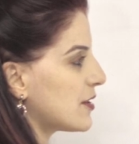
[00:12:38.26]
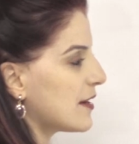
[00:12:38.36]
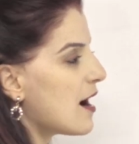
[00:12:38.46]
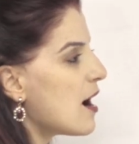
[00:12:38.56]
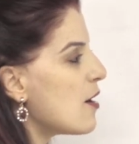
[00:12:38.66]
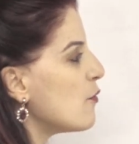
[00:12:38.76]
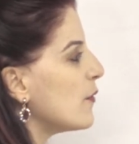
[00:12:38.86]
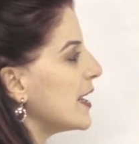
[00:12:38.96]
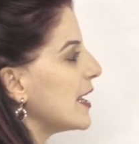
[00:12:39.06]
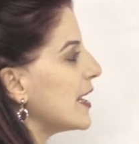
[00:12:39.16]
and how
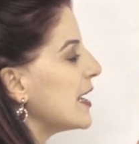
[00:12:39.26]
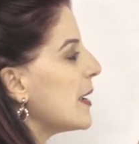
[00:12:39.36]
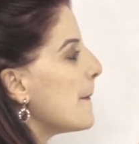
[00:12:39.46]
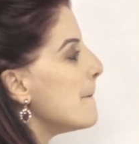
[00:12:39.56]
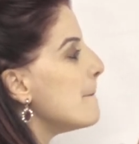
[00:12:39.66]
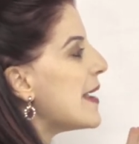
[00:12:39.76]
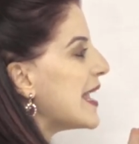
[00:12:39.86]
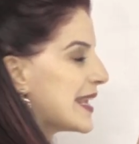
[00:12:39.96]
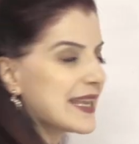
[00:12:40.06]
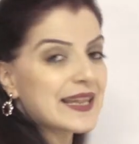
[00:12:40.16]
we
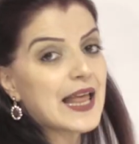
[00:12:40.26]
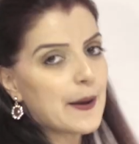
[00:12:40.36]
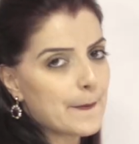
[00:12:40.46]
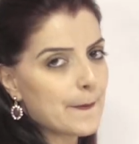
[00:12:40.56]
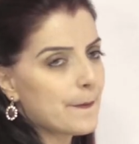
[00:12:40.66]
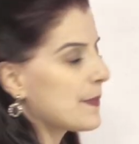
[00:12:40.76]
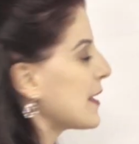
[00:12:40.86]
make them.